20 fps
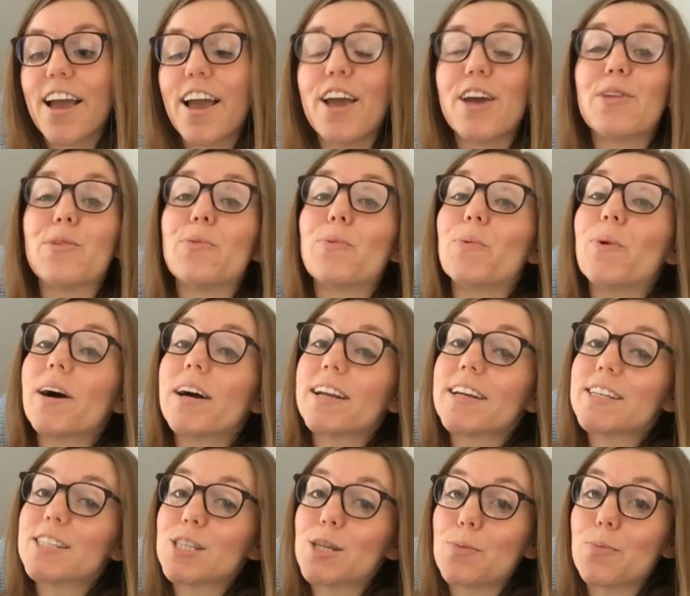And what
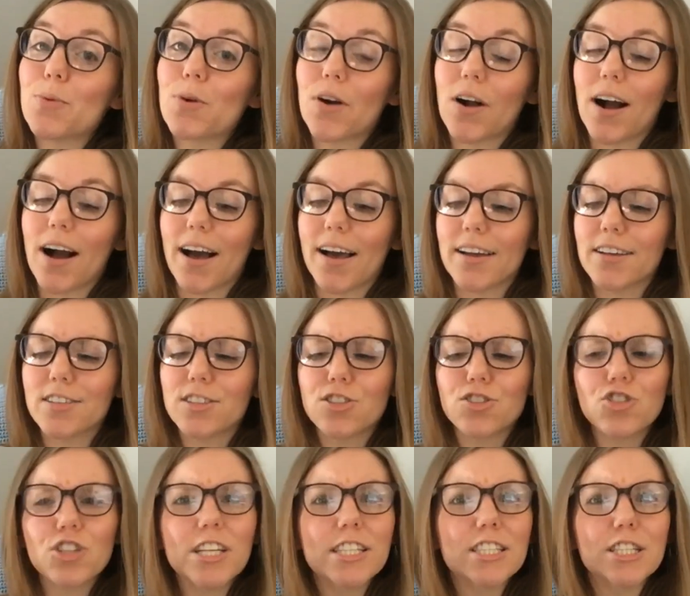a surprise!
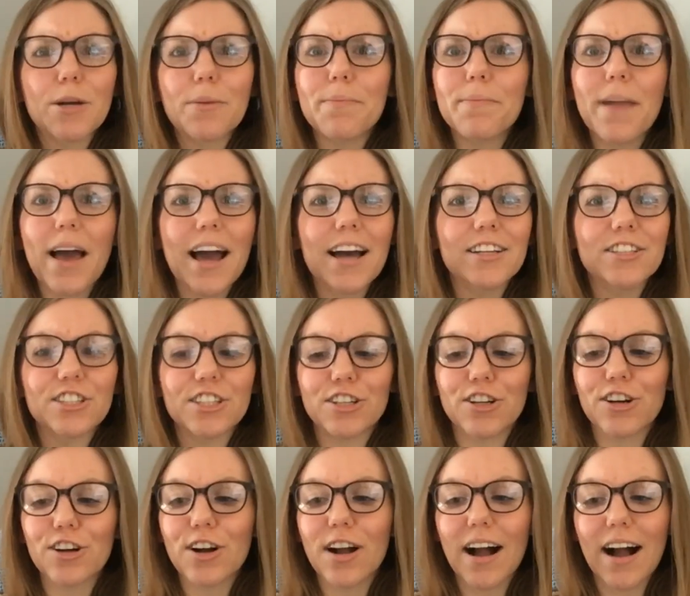Just imagine
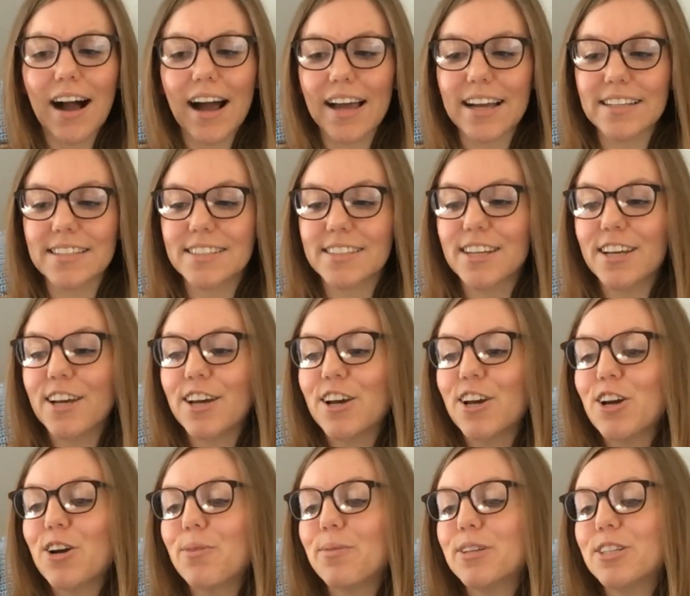her eyes
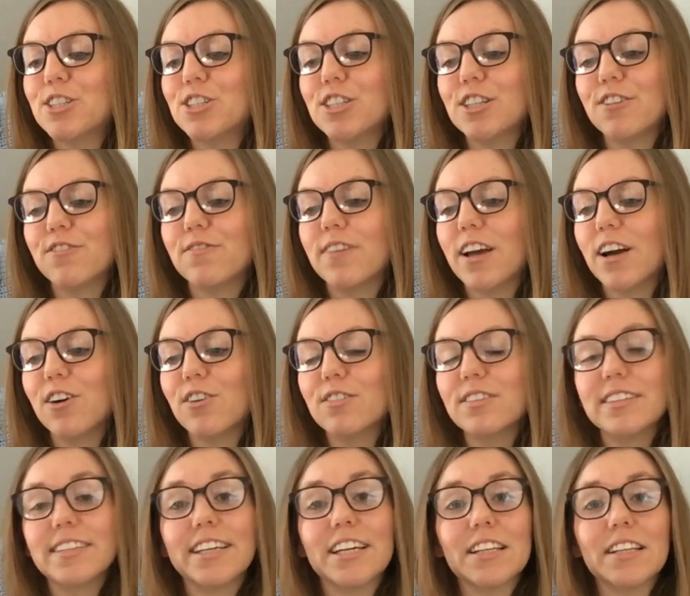when she
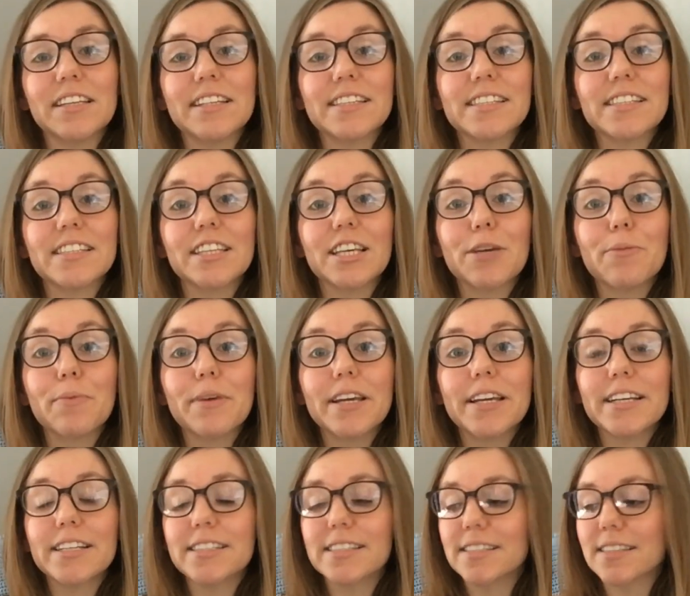found Gilly
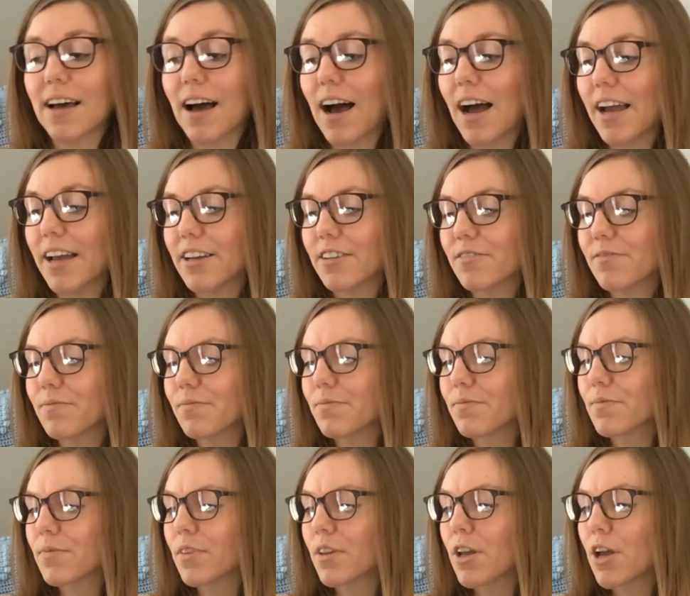sleeping inside.
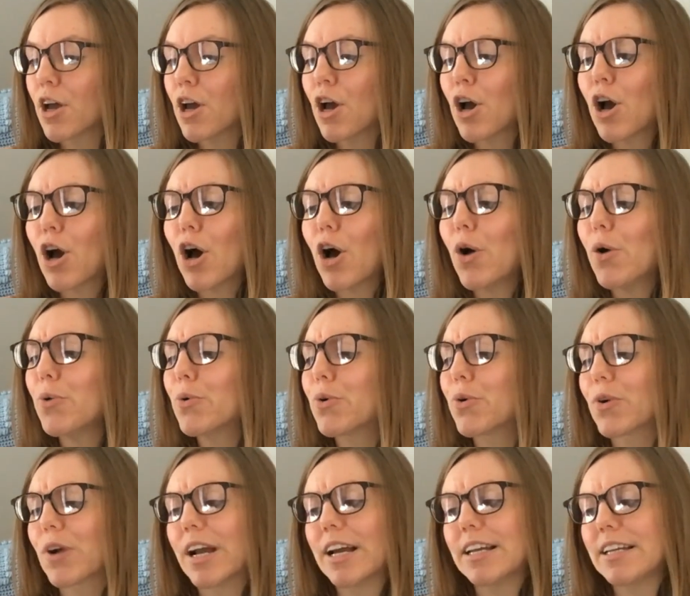"Oh,
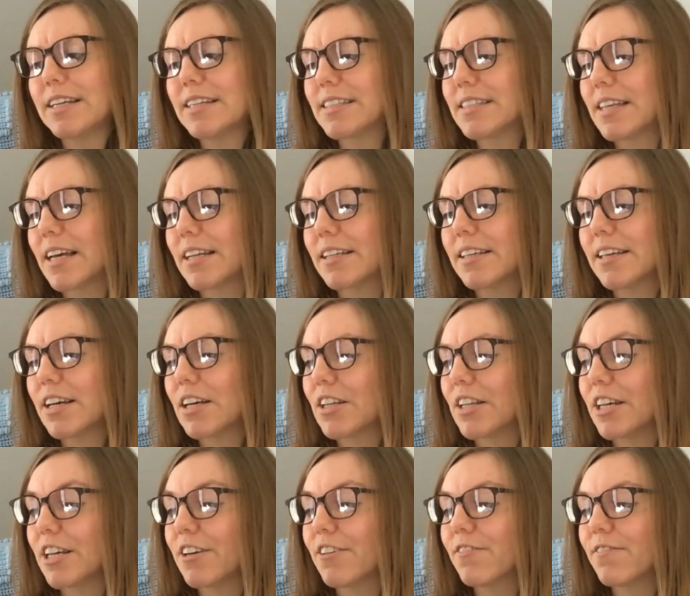Granny," said
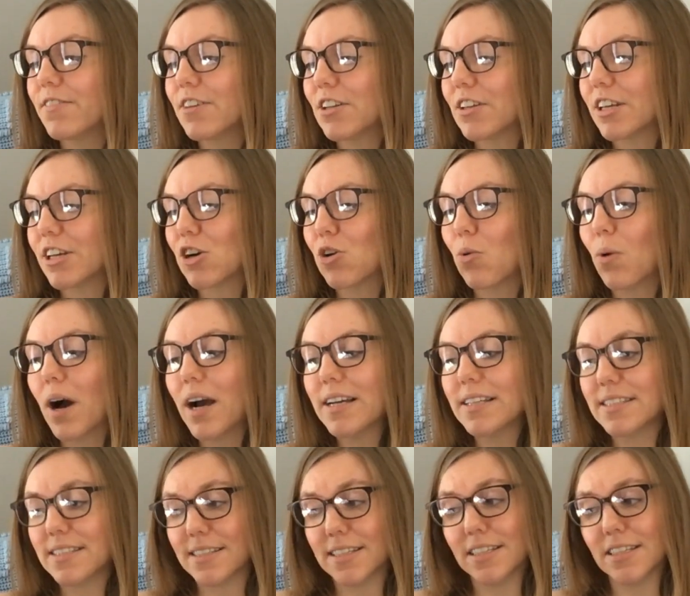Gilly, feeling
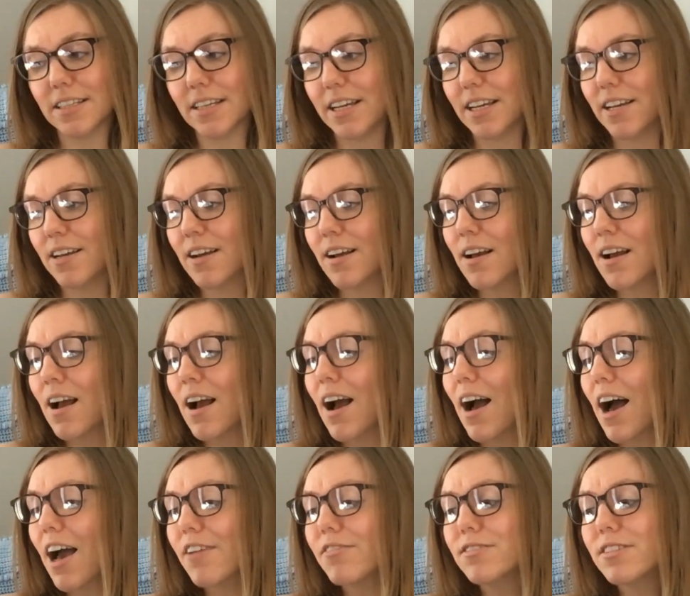quite silly,
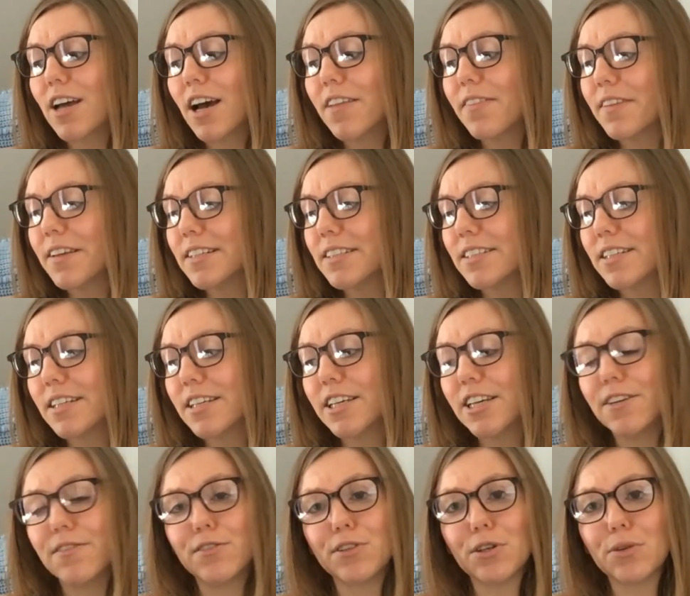"I've nothing to
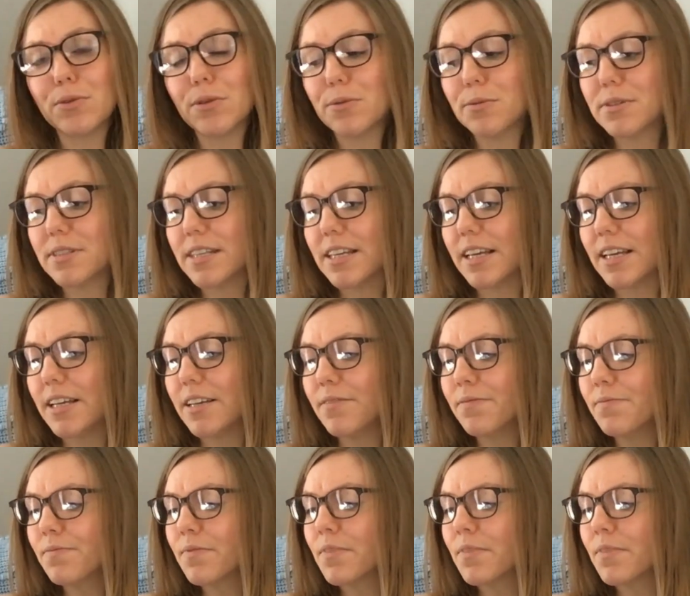give you, you see.